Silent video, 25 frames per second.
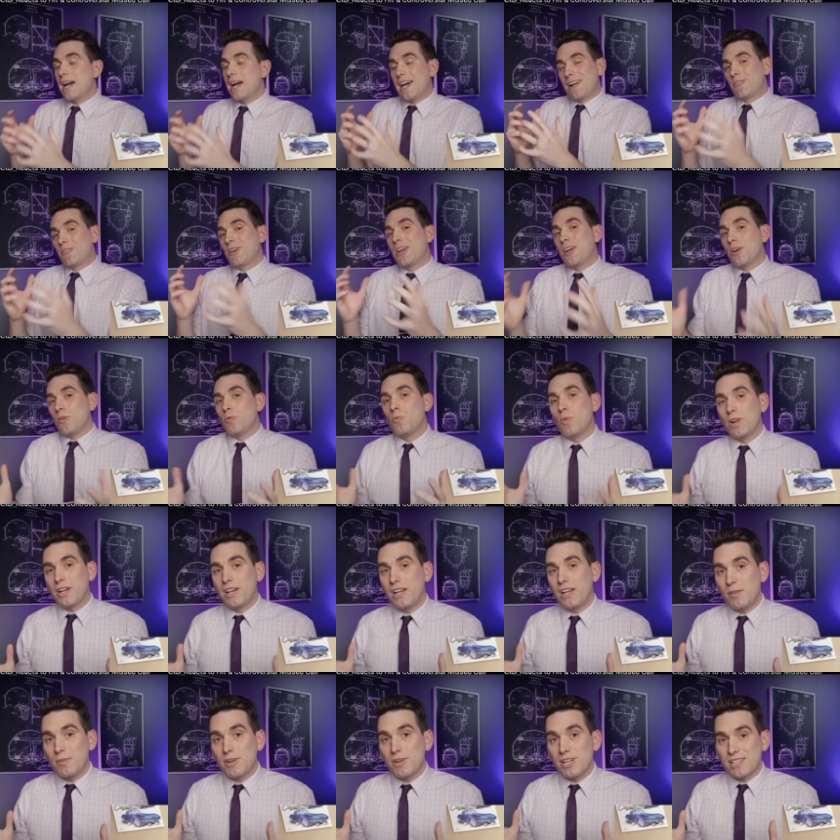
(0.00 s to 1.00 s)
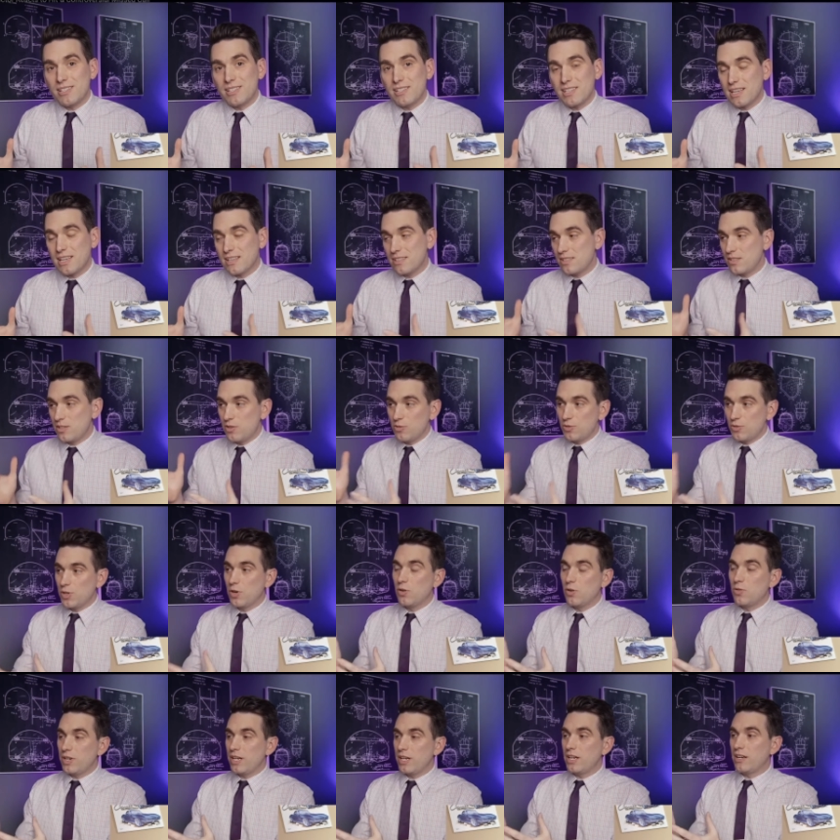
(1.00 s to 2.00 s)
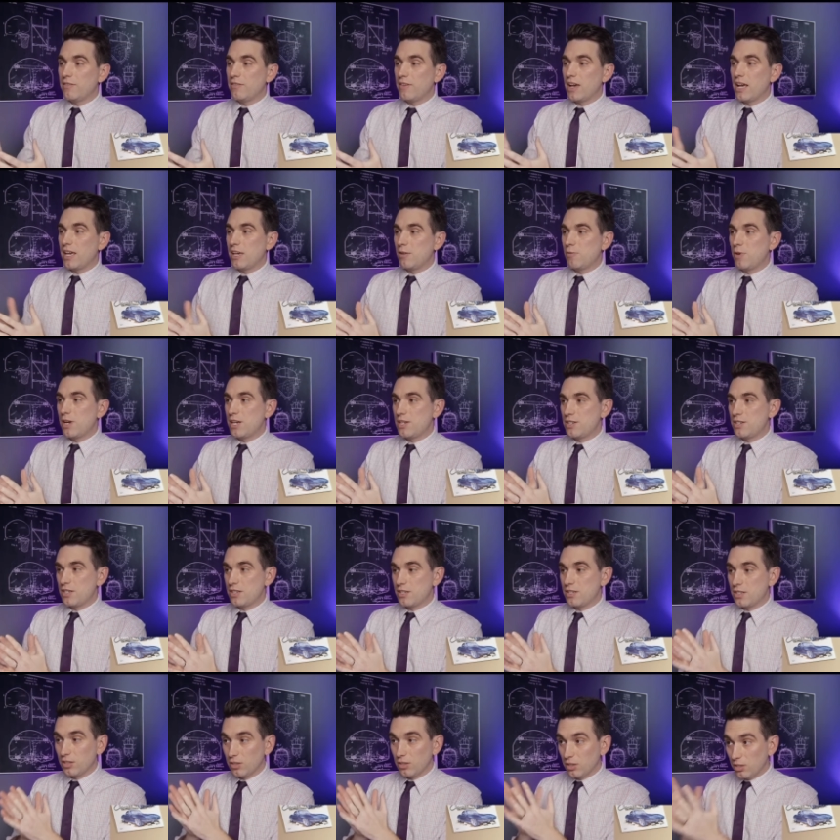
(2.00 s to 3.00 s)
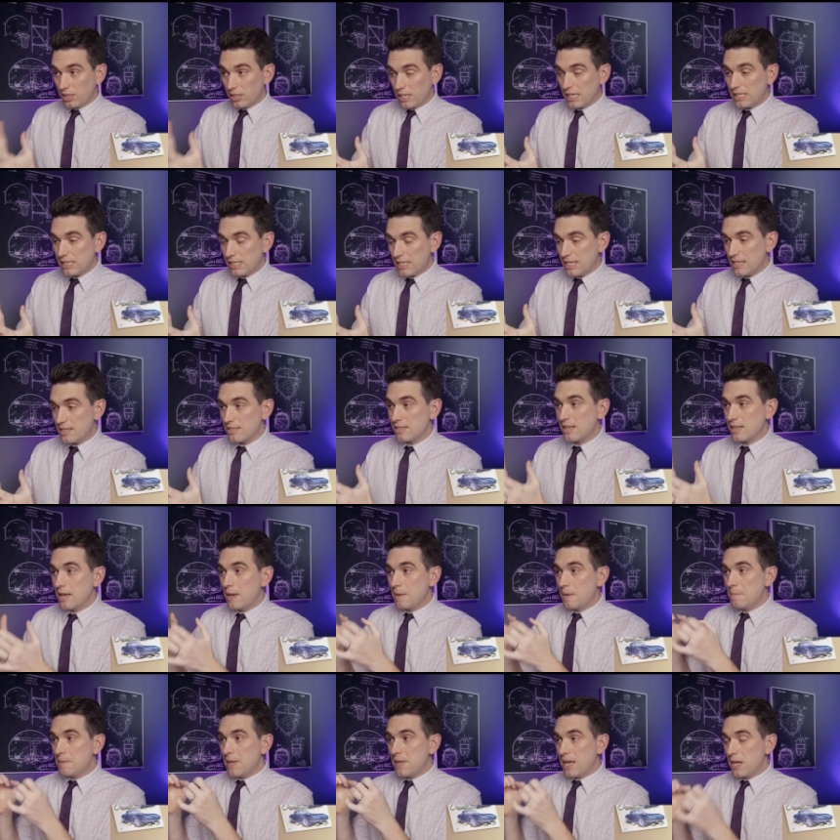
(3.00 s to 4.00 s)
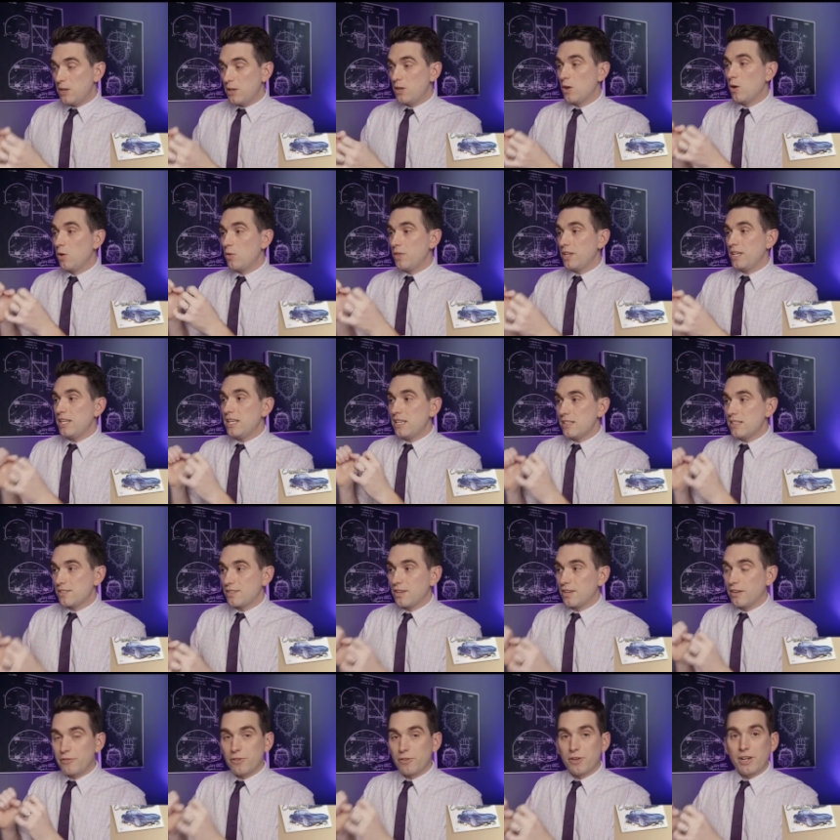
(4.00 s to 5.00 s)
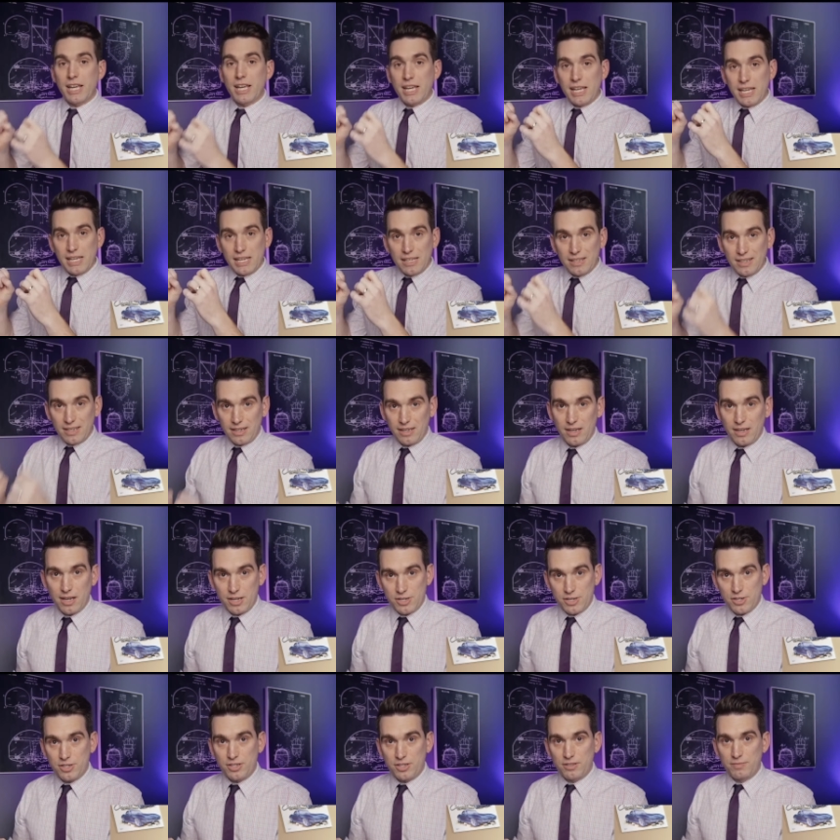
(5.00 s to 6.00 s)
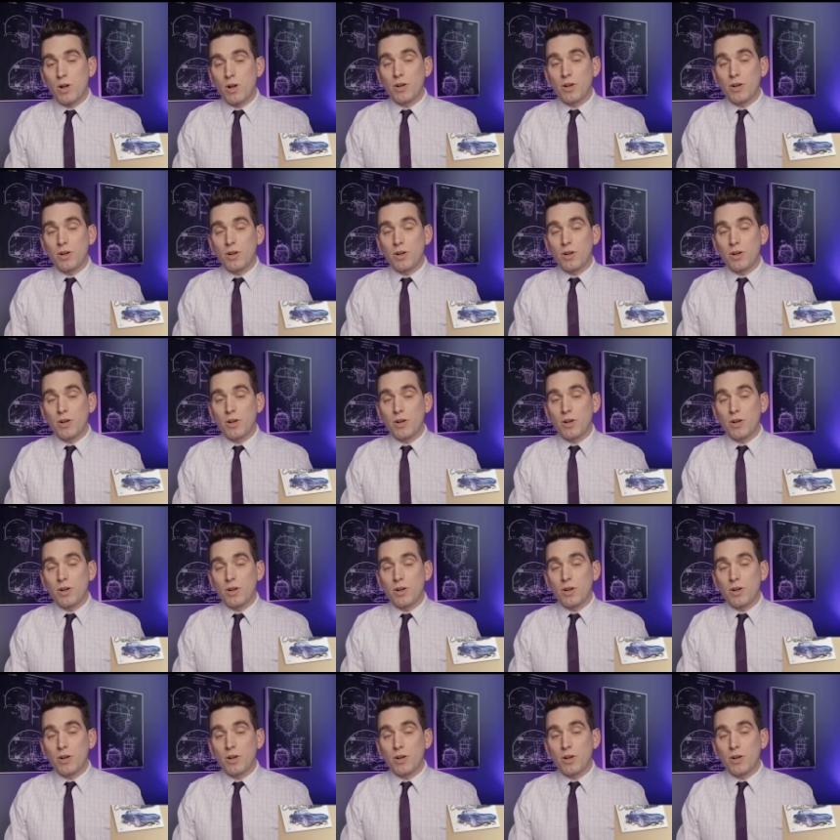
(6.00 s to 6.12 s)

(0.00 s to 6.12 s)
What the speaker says: I don't care what anybody says. You don't need an evaluation to look at this and know that he's suffered a concussion.